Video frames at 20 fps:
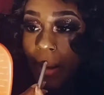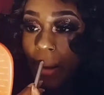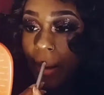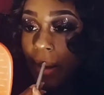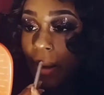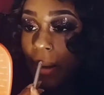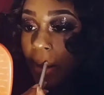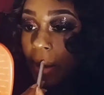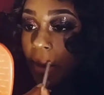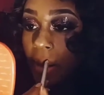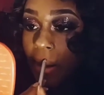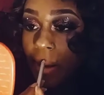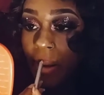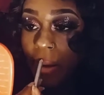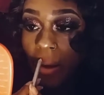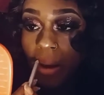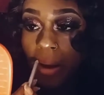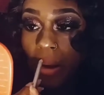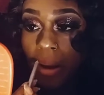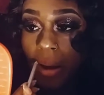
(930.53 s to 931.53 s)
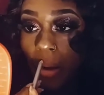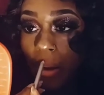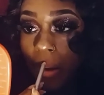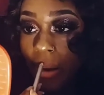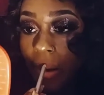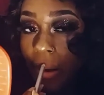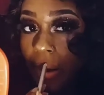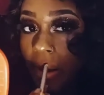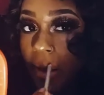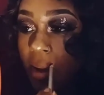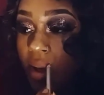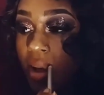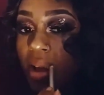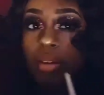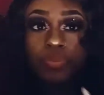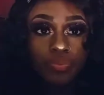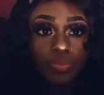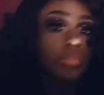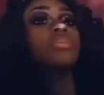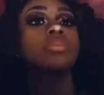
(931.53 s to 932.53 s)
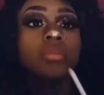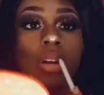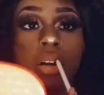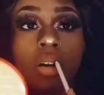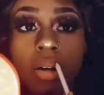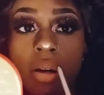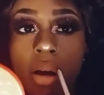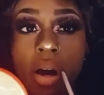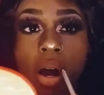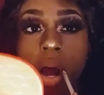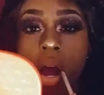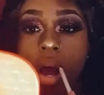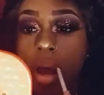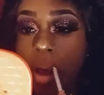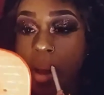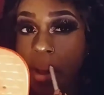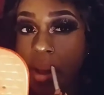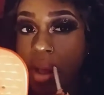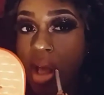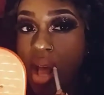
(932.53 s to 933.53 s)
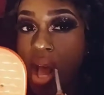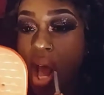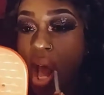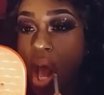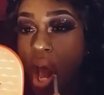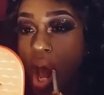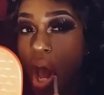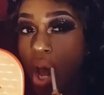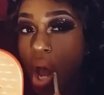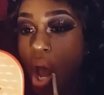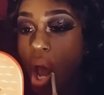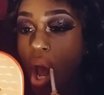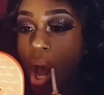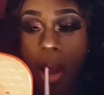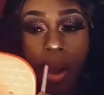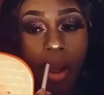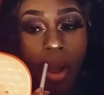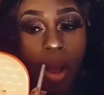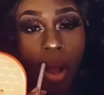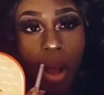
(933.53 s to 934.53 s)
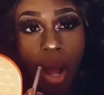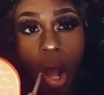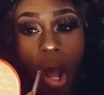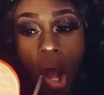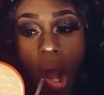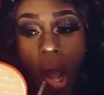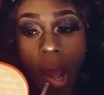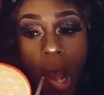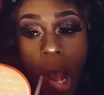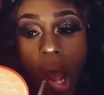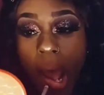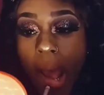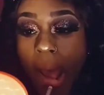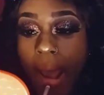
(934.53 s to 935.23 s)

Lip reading: Like, literally, like, this lip liner didn't even show once I put it on.